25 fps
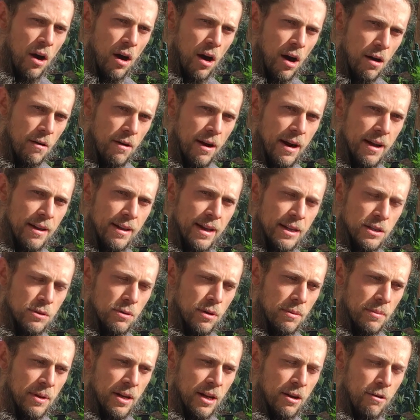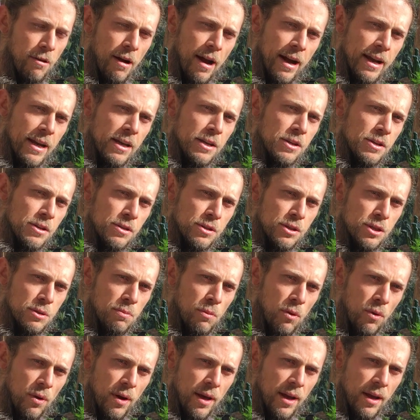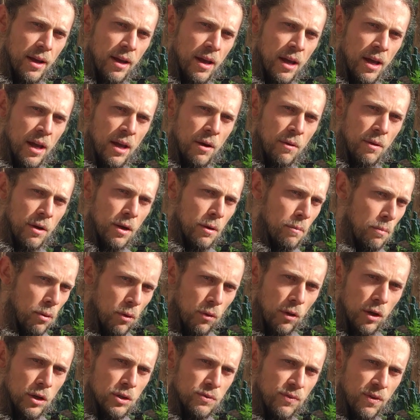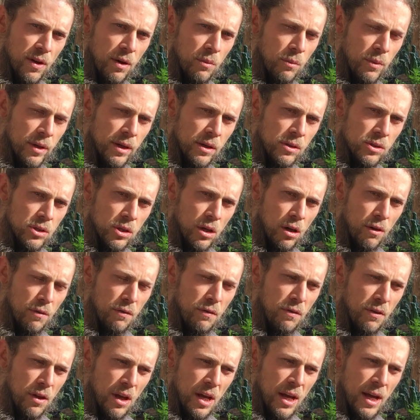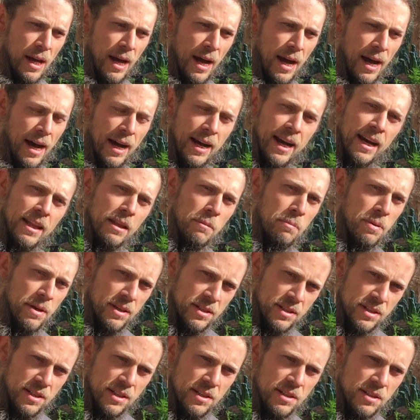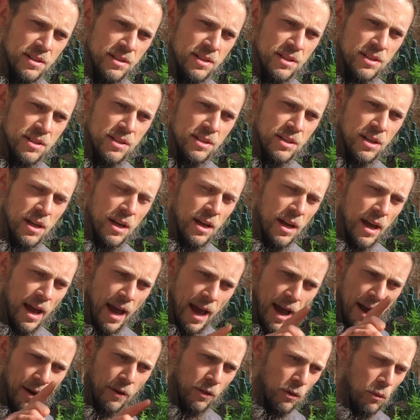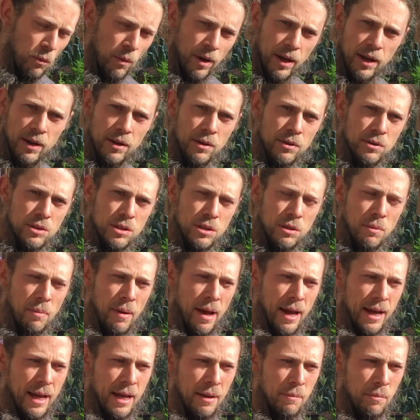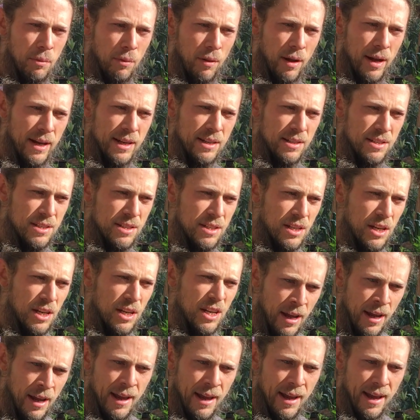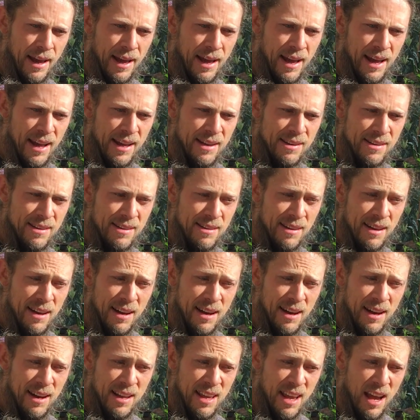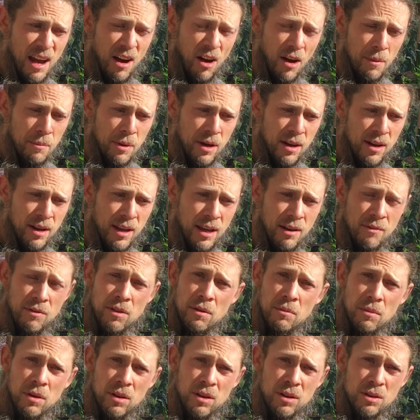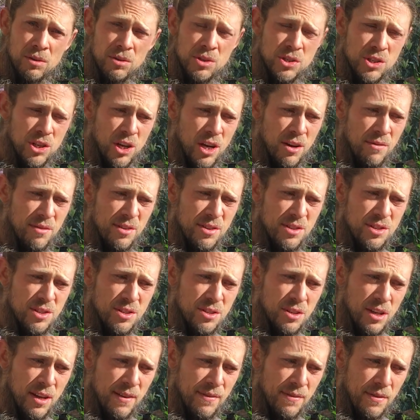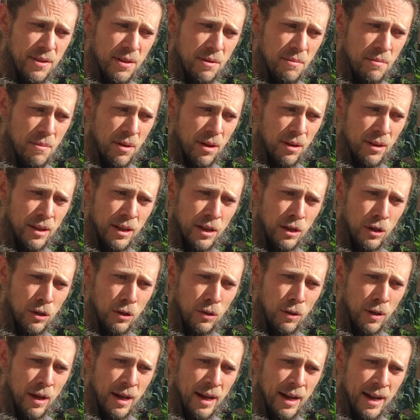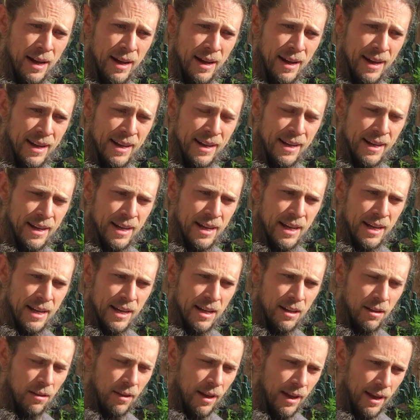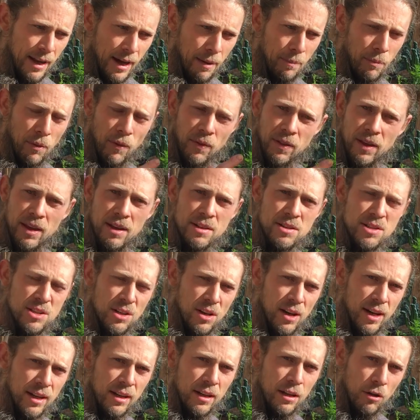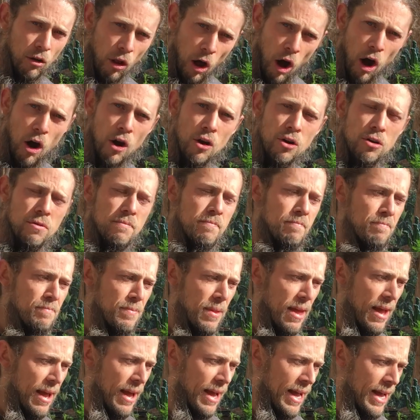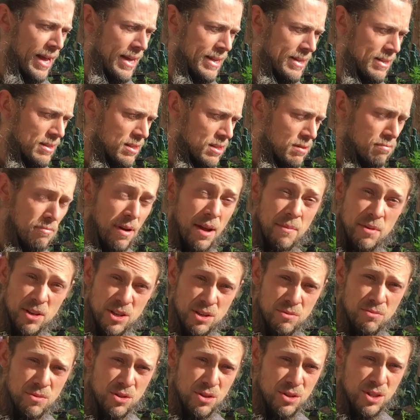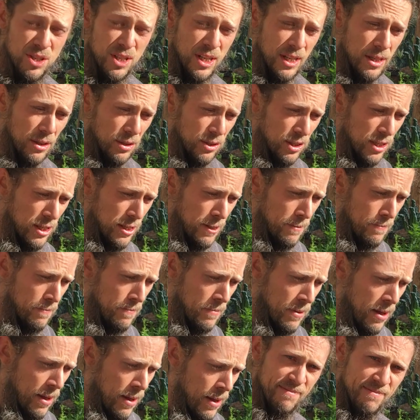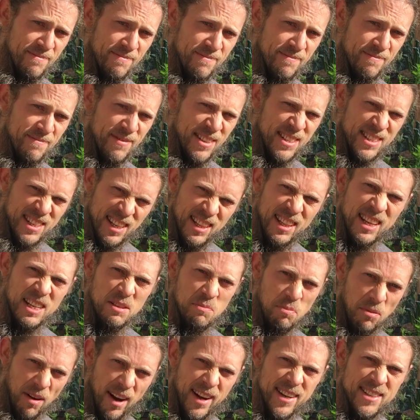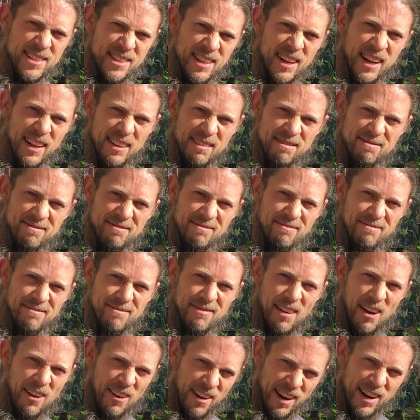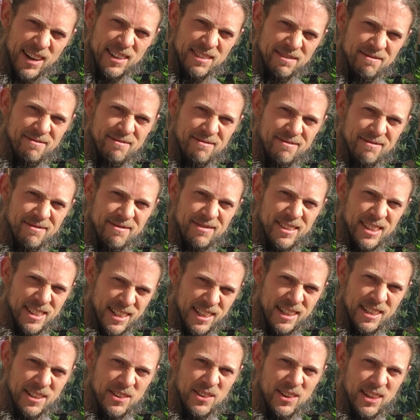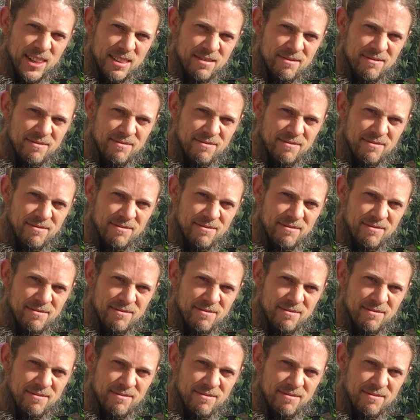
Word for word: I reckon that's what I'm going to crack into this morning. We're going to pull those front wheels off, uh, get the pistons out of the wheels and the backing plates, and uh, yeah, I'm going to give them a little service, give them a little uh, clean up on the inside, a little home, and maybe some new seals in them. Let's get these brakes done, I reckon. Let's get into it.